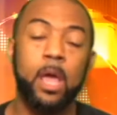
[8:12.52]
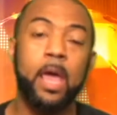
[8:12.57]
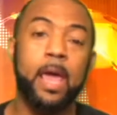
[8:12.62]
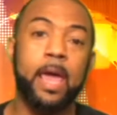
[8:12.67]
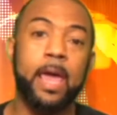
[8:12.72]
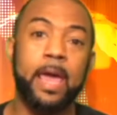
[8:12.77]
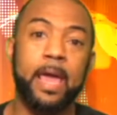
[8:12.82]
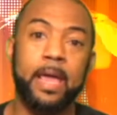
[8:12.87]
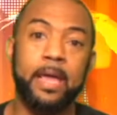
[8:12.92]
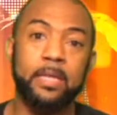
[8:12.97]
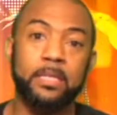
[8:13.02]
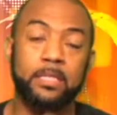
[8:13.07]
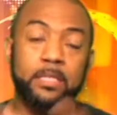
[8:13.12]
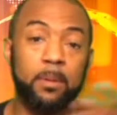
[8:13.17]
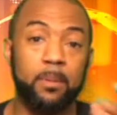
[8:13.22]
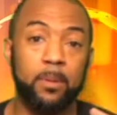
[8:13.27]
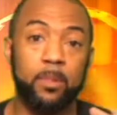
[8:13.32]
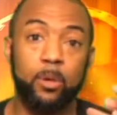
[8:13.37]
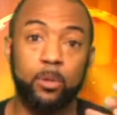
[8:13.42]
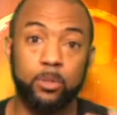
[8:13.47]
And
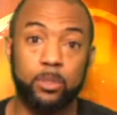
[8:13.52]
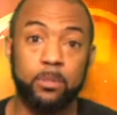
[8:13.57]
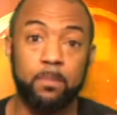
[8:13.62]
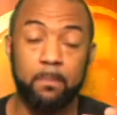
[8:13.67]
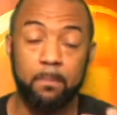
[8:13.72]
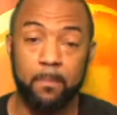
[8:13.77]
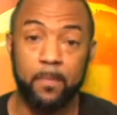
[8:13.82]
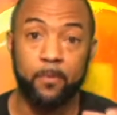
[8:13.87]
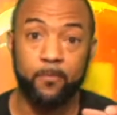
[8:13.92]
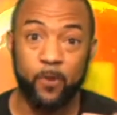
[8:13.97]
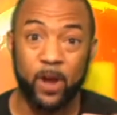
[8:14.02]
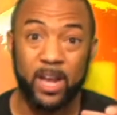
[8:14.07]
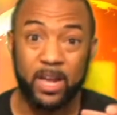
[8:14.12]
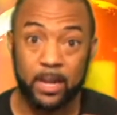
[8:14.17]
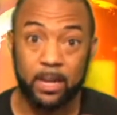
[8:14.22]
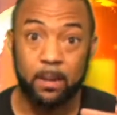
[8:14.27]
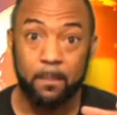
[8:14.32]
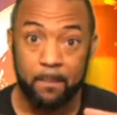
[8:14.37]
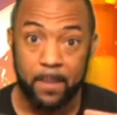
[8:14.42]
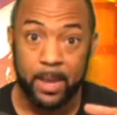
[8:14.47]
some of those
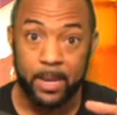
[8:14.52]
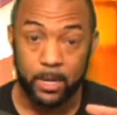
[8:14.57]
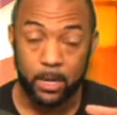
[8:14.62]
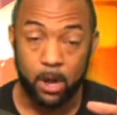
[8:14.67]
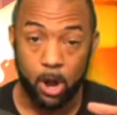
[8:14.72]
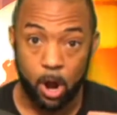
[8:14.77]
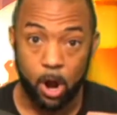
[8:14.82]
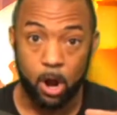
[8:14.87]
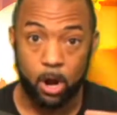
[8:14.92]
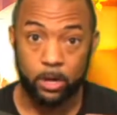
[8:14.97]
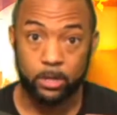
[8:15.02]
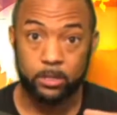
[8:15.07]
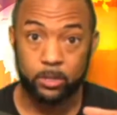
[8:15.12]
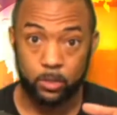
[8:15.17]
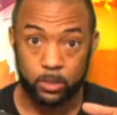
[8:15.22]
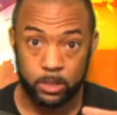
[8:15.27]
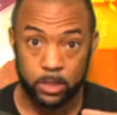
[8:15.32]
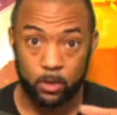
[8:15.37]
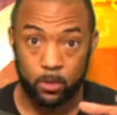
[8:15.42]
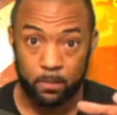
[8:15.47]
Franklin Mint cars,
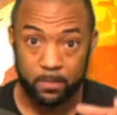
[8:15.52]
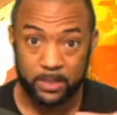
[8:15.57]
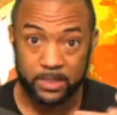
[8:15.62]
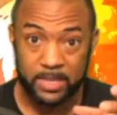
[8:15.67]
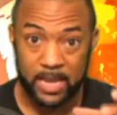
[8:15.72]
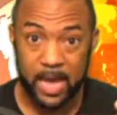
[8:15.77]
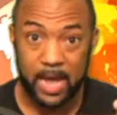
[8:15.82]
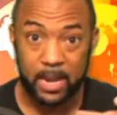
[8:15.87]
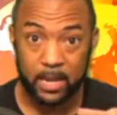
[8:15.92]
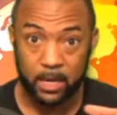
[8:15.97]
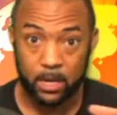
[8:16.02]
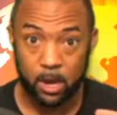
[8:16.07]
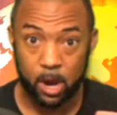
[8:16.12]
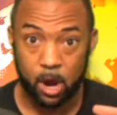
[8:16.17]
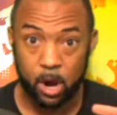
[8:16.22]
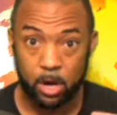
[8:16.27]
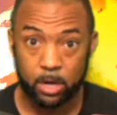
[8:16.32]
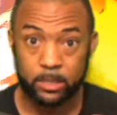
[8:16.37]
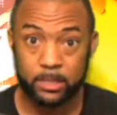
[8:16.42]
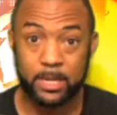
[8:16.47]
those little metallic
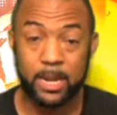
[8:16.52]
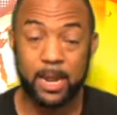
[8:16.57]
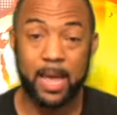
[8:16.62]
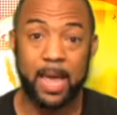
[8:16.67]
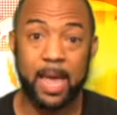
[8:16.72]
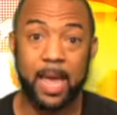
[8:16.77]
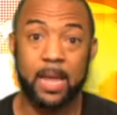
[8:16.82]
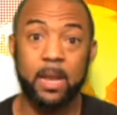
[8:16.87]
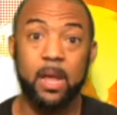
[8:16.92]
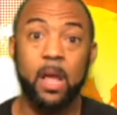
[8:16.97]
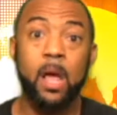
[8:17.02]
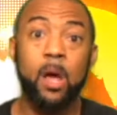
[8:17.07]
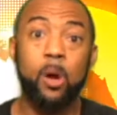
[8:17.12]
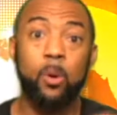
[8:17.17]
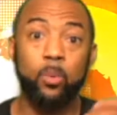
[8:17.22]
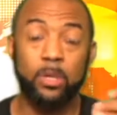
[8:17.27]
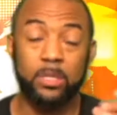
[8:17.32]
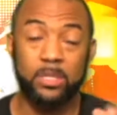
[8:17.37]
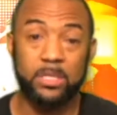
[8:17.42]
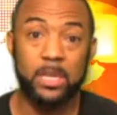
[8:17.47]
cars that I had,
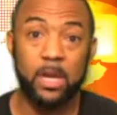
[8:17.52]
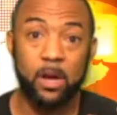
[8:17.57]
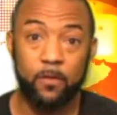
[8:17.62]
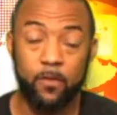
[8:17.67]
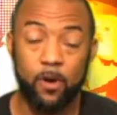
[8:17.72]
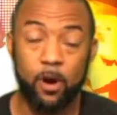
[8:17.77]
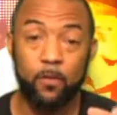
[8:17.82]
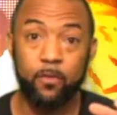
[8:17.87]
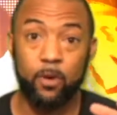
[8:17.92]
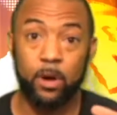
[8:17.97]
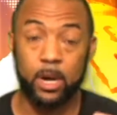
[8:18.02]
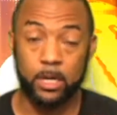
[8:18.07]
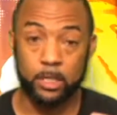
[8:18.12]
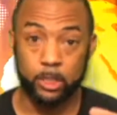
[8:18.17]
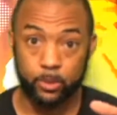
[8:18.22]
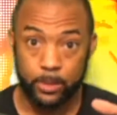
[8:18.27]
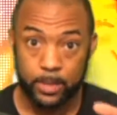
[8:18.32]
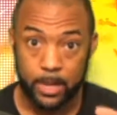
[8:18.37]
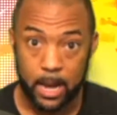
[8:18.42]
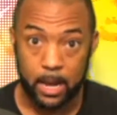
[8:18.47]
would sell for over
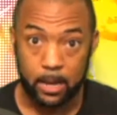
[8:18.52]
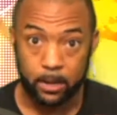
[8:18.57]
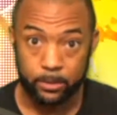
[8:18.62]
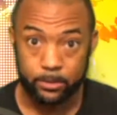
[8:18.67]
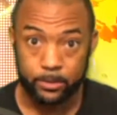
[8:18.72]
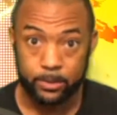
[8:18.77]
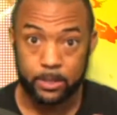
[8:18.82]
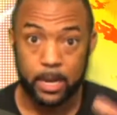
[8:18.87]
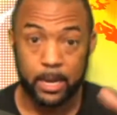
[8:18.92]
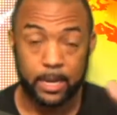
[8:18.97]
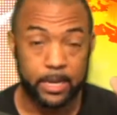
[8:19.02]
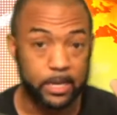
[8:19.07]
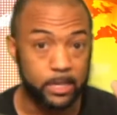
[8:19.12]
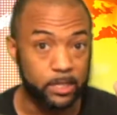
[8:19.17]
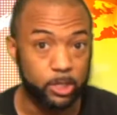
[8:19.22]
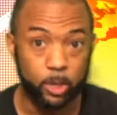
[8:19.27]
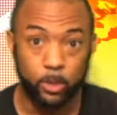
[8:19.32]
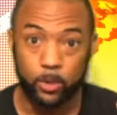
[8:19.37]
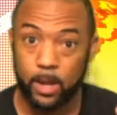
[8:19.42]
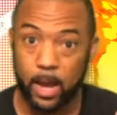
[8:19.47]
$100. I
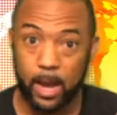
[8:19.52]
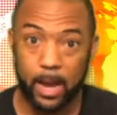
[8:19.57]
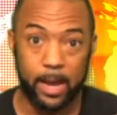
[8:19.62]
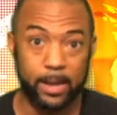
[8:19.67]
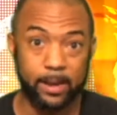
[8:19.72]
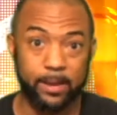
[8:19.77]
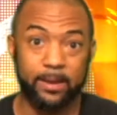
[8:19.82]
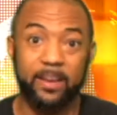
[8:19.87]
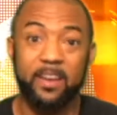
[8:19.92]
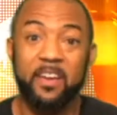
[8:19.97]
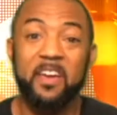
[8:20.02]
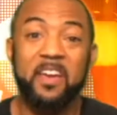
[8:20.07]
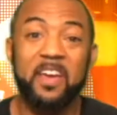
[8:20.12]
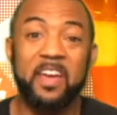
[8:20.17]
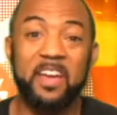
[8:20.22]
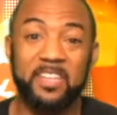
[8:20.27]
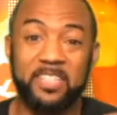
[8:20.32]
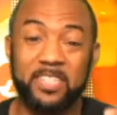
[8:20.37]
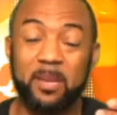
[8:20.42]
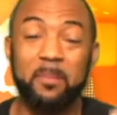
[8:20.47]
kid you not.
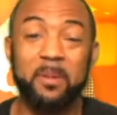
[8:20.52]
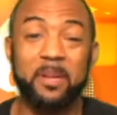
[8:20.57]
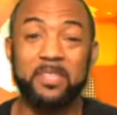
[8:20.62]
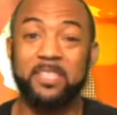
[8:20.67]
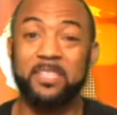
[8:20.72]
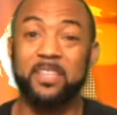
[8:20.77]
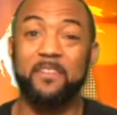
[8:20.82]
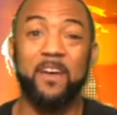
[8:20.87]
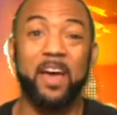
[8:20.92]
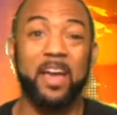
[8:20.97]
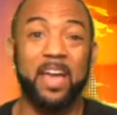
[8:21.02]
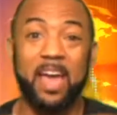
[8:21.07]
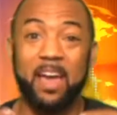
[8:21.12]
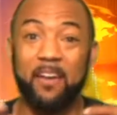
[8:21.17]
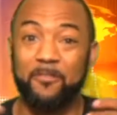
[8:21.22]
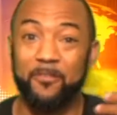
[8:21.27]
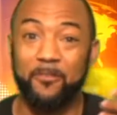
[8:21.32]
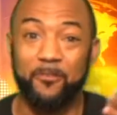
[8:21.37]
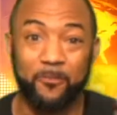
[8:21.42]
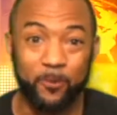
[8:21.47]
And some of the stuff I
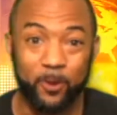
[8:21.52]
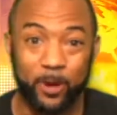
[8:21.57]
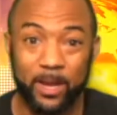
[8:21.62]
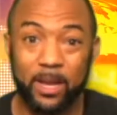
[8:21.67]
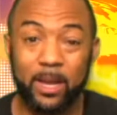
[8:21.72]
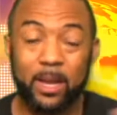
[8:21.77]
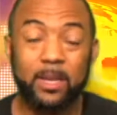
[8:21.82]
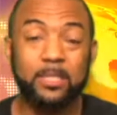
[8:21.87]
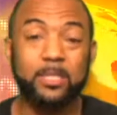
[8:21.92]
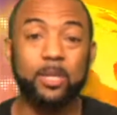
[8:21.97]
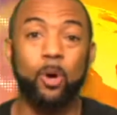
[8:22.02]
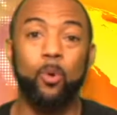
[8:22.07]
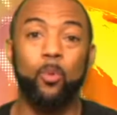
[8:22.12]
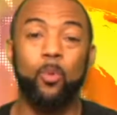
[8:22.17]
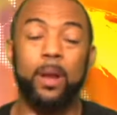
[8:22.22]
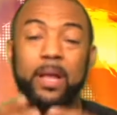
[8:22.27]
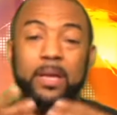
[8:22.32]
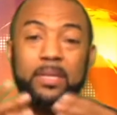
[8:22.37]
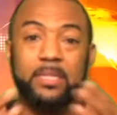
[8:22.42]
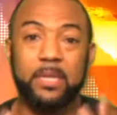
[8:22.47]
got for free. So
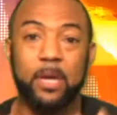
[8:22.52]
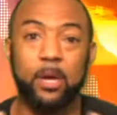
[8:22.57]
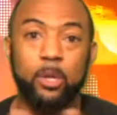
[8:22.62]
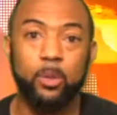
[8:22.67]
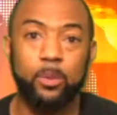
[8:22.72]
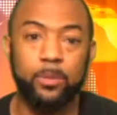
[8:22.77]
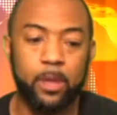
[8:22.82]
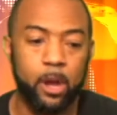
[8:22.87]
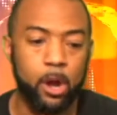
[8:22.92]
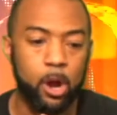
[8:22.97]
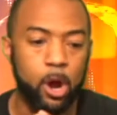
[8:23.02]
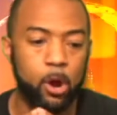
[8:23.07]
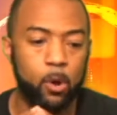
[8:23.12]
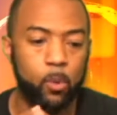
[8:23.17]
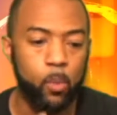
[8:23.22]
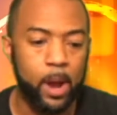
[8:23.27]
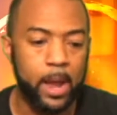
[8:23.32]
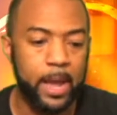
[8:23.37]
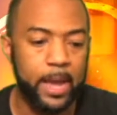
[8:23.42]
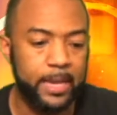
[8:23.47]
when I tell you there are
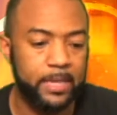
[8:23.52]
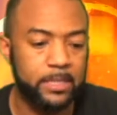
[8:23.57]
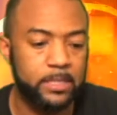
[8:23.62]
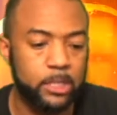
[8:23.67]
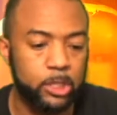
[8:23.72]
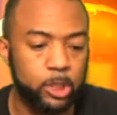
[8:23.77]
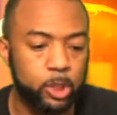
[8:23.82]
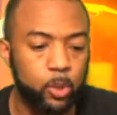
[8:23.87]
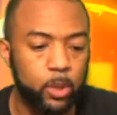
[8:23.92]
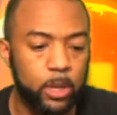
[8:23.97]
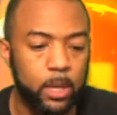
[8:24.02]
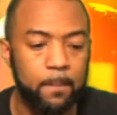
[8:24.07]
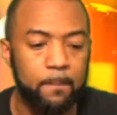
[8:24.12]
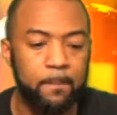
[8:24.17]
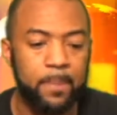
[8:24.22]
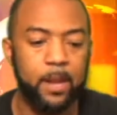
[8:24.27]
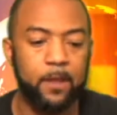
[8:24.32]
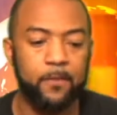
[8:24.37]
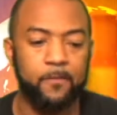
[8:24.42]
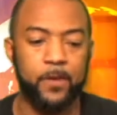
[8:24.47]
ways that you can
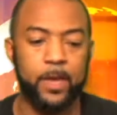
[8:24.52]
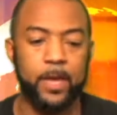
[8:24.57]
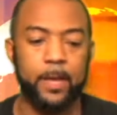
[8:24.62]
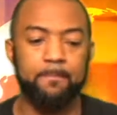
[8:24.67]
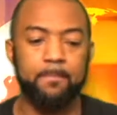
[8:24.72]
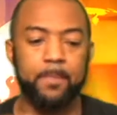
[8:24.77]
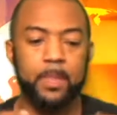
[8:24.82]
benefit